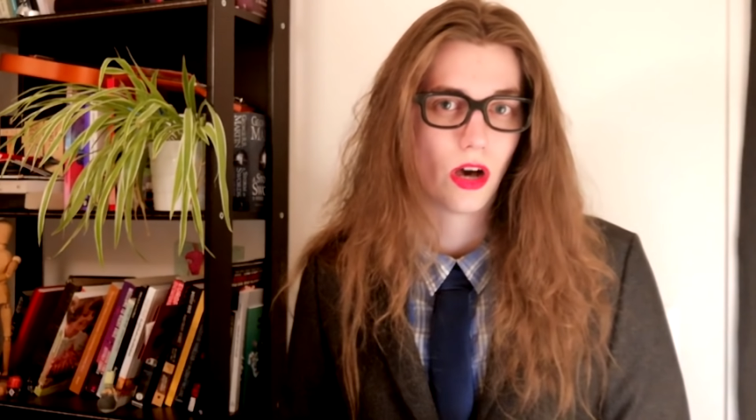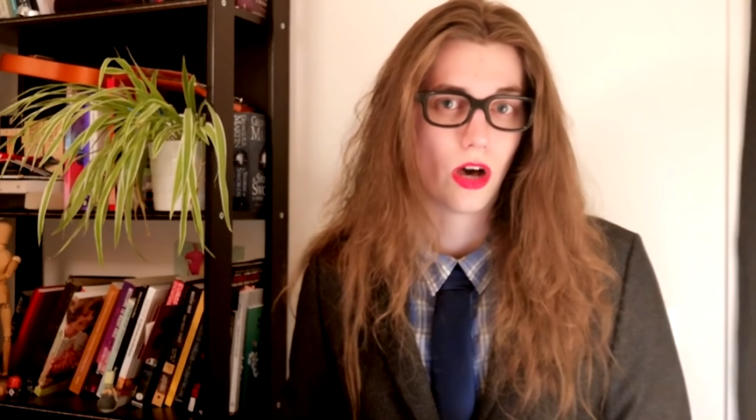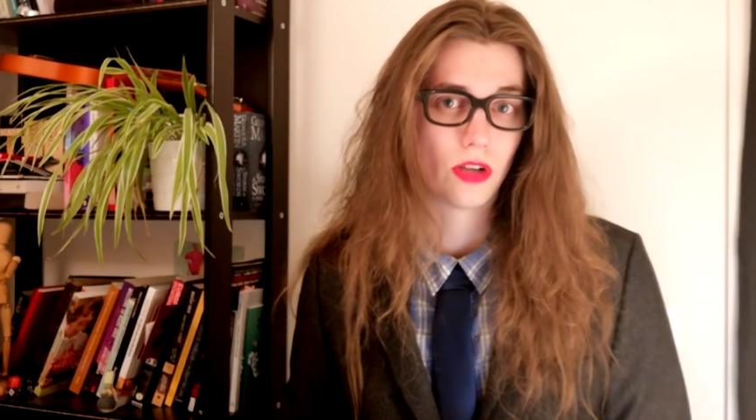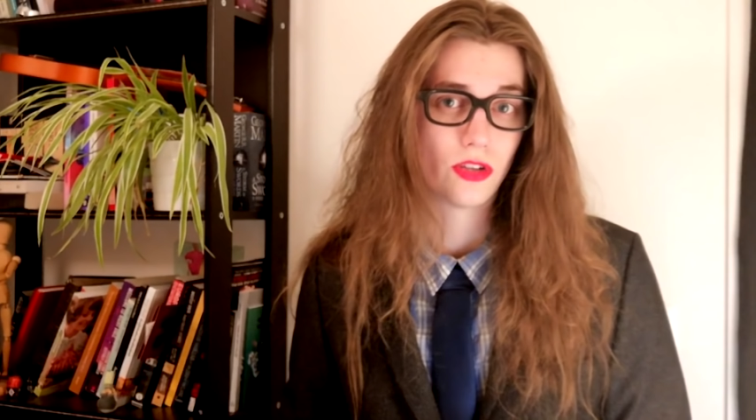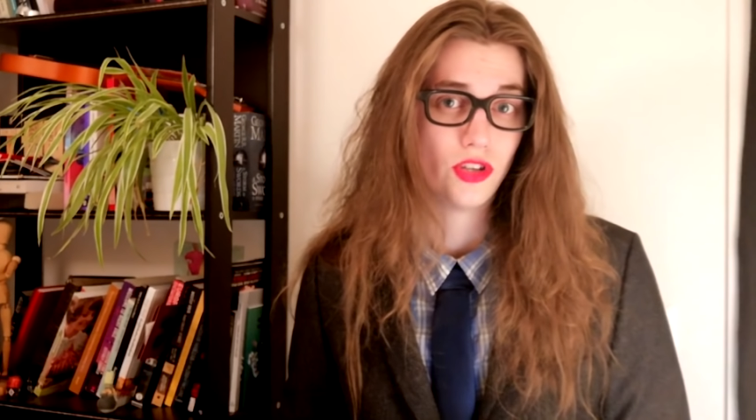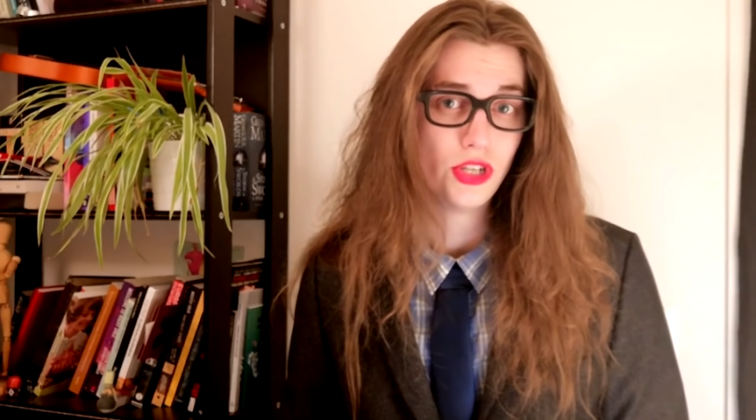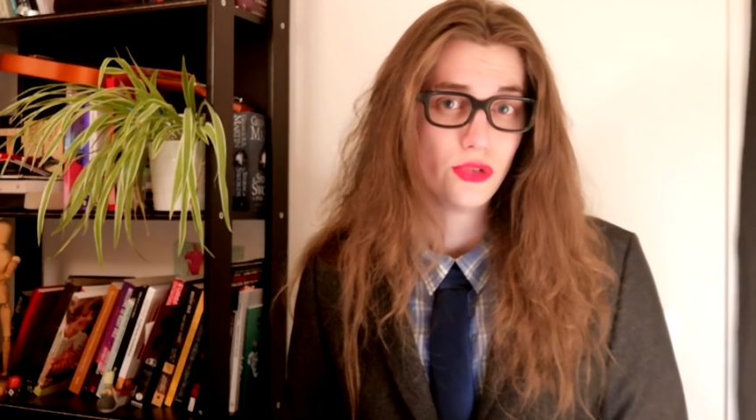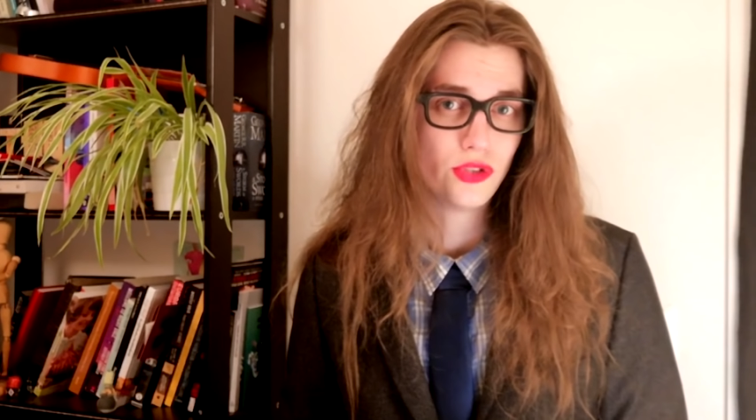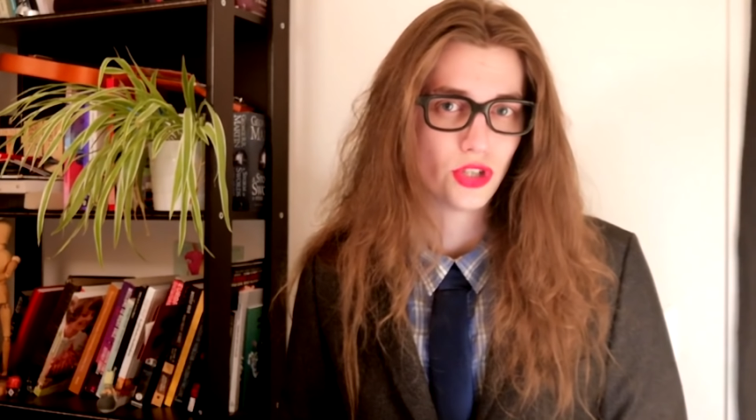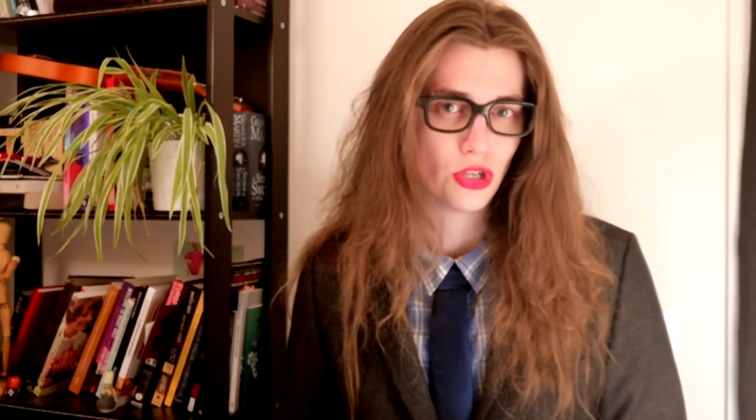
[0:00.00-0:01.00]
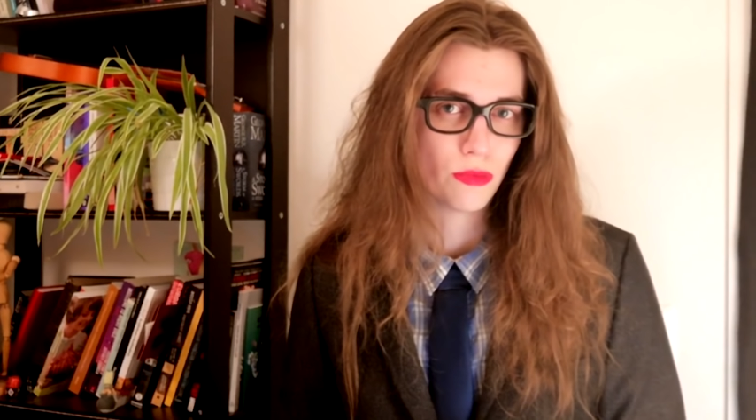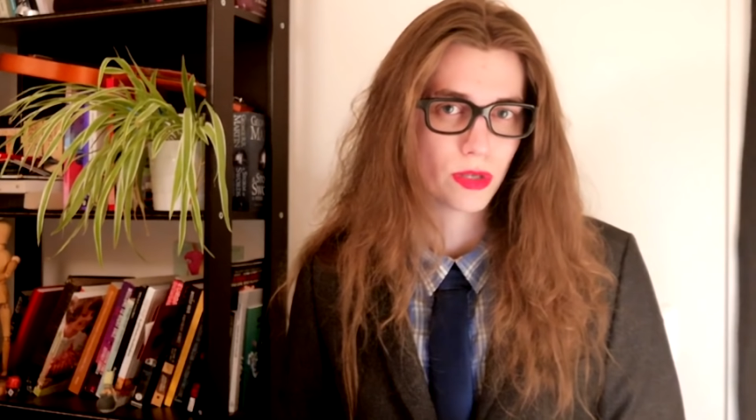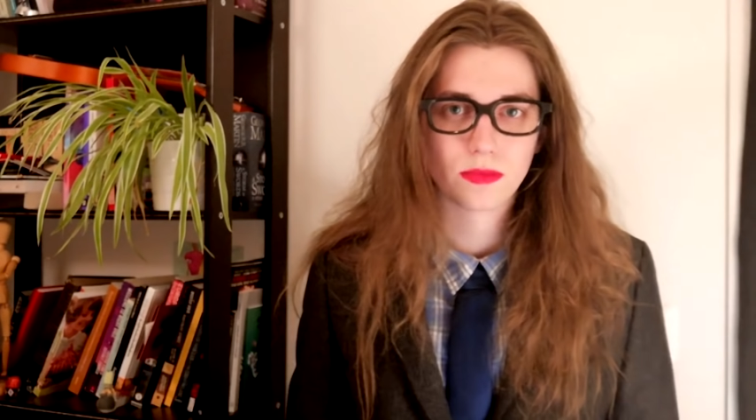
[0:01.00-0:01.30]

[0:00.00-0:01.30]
on YouTube.